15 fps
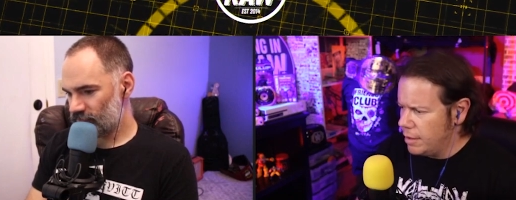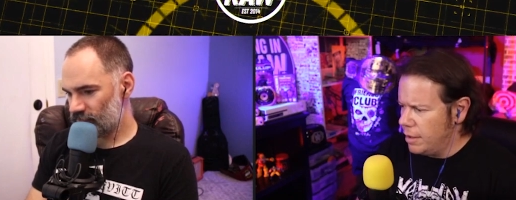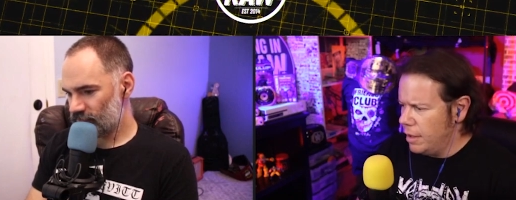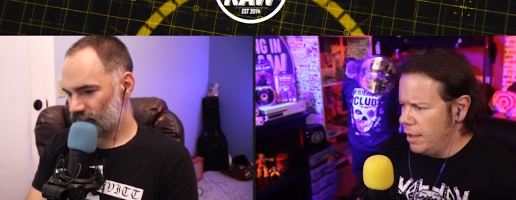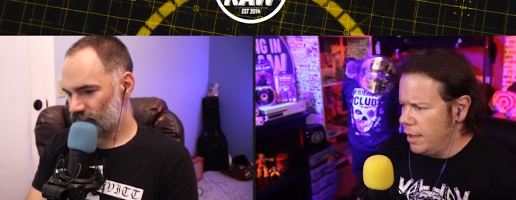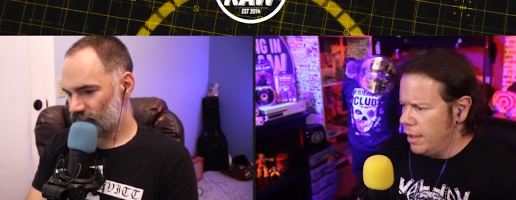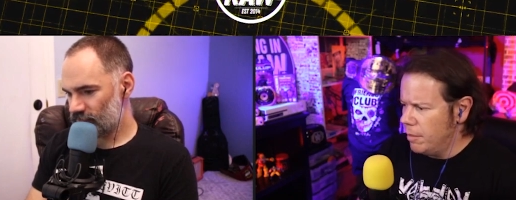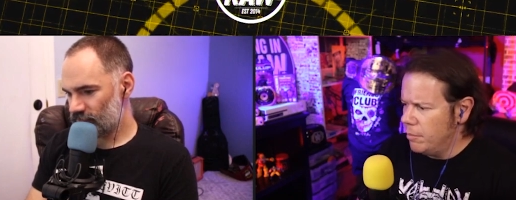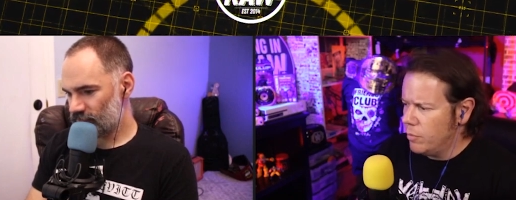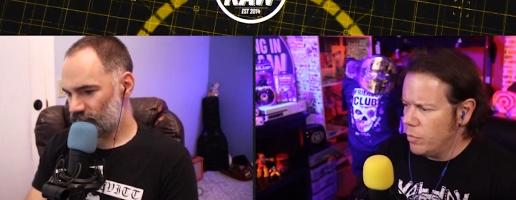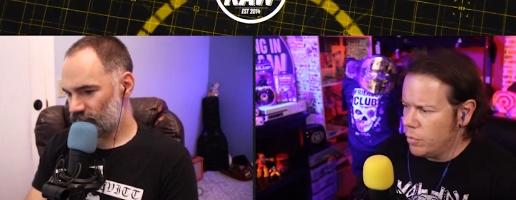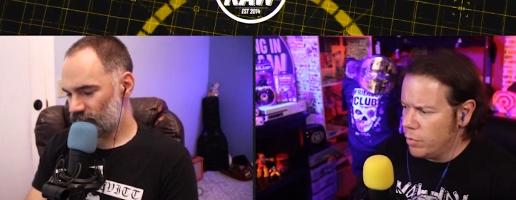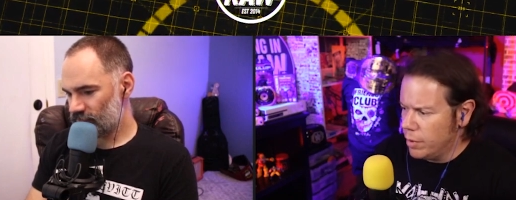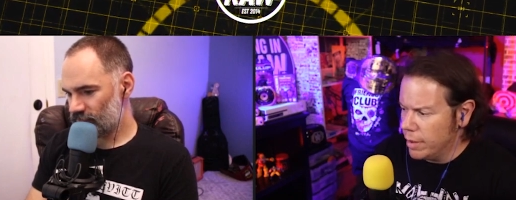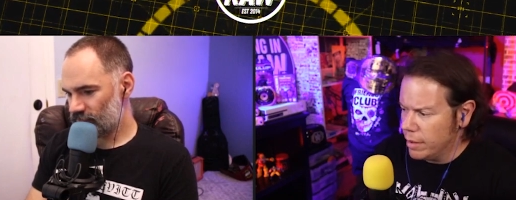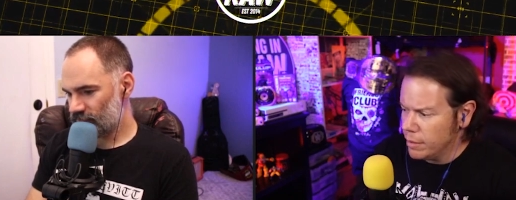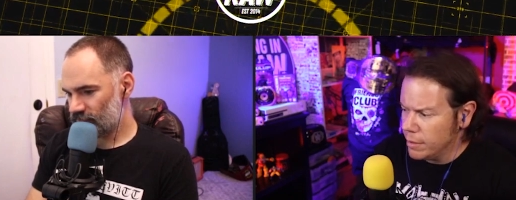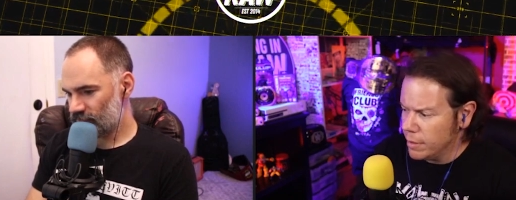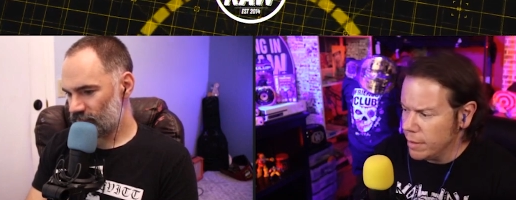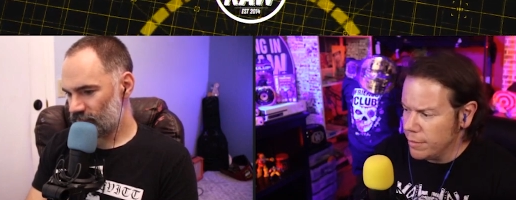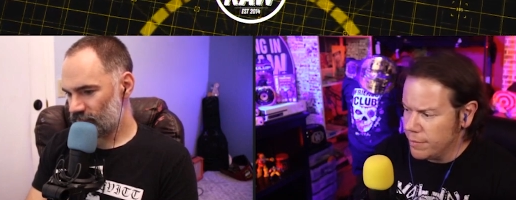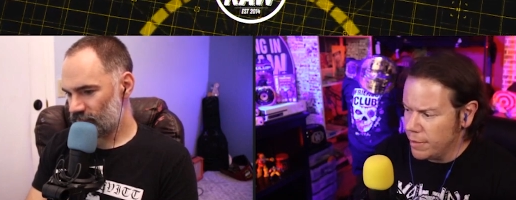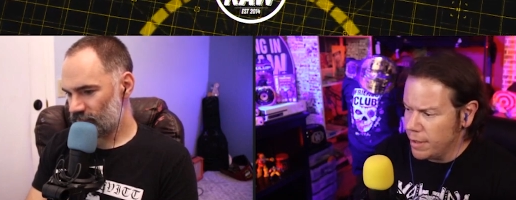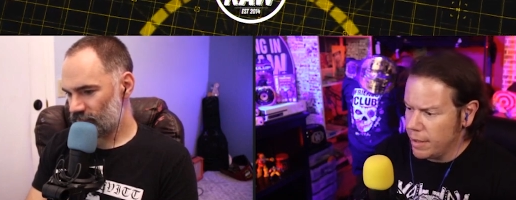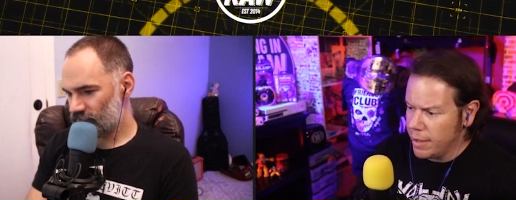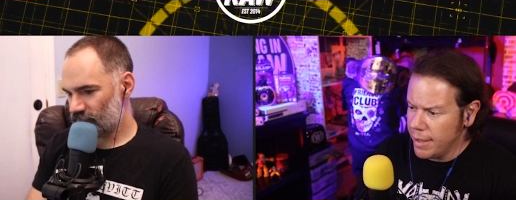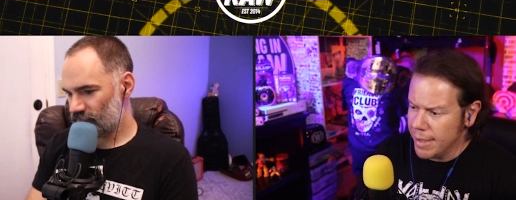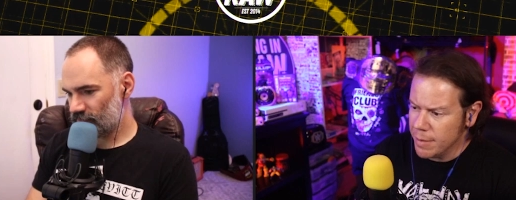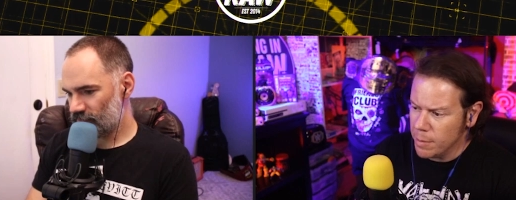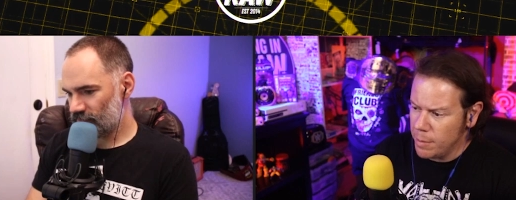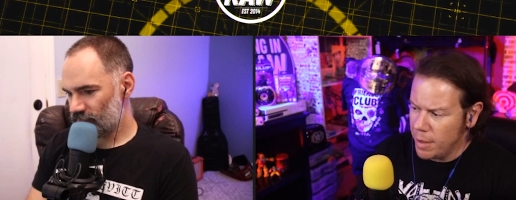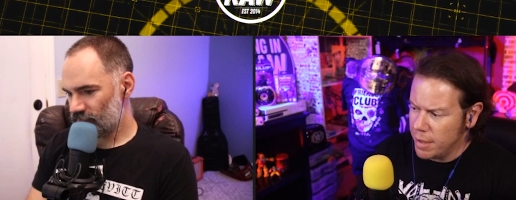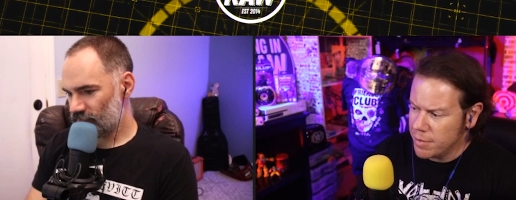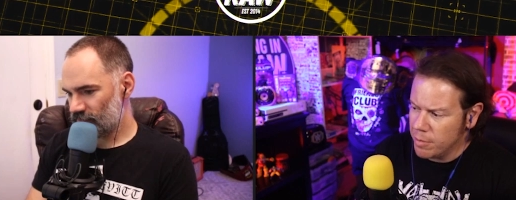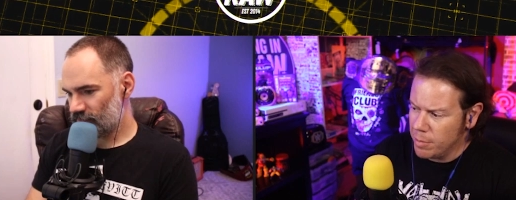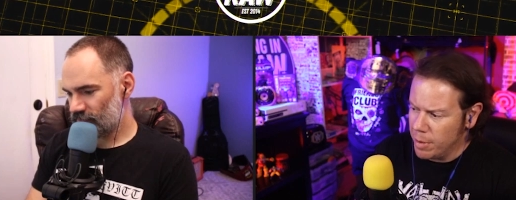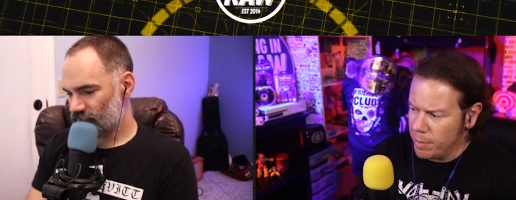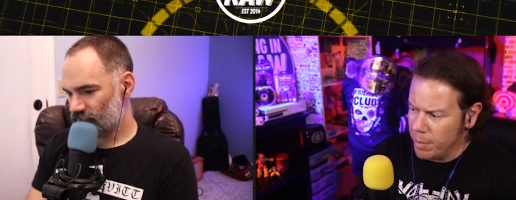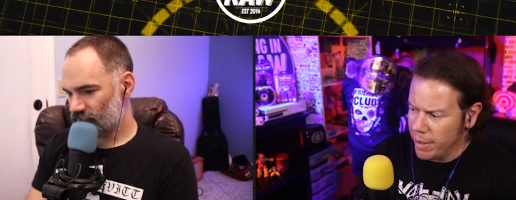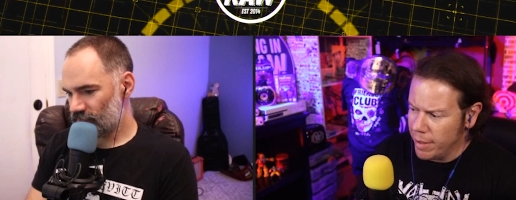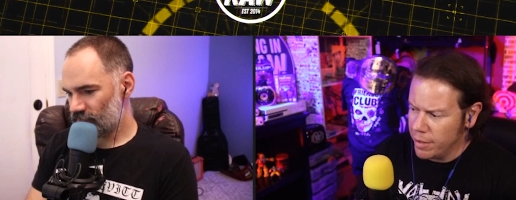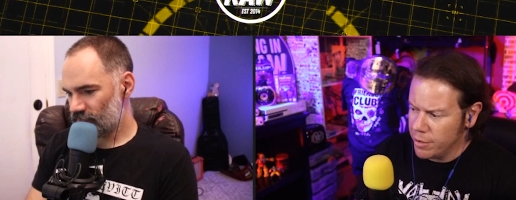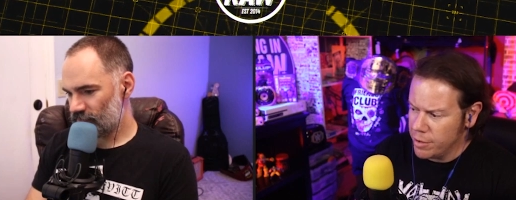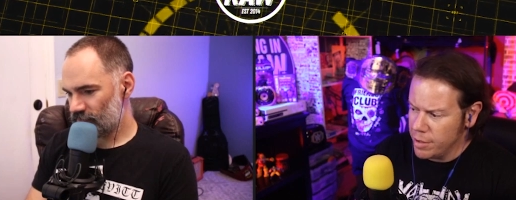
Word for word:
Speaker 1: Um, really, really fun enhancement match for Britt Baker.